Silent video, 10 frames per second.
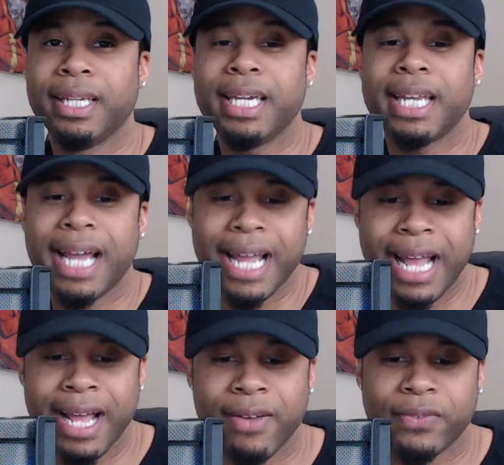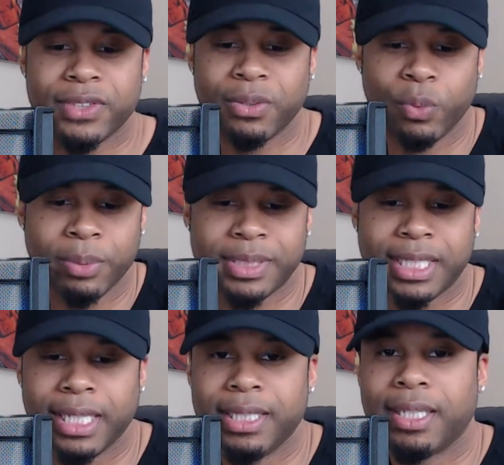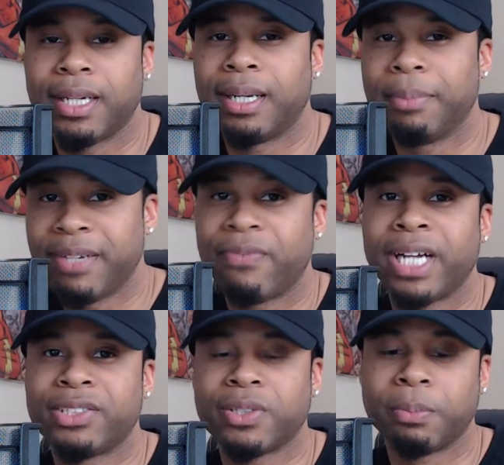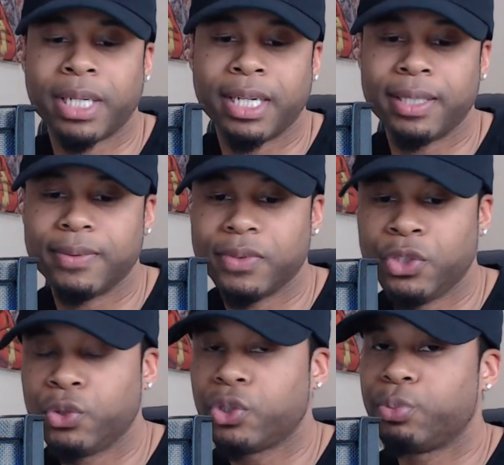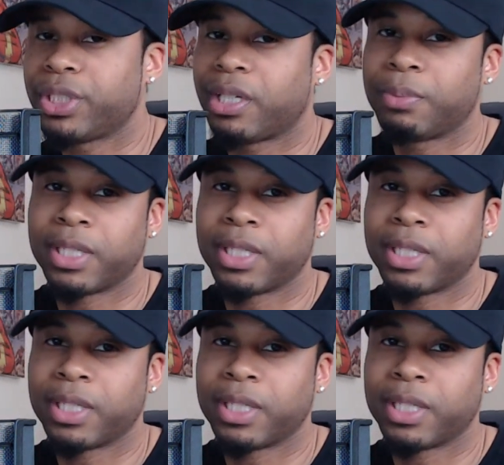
And I have some website advice on my YouTube channel.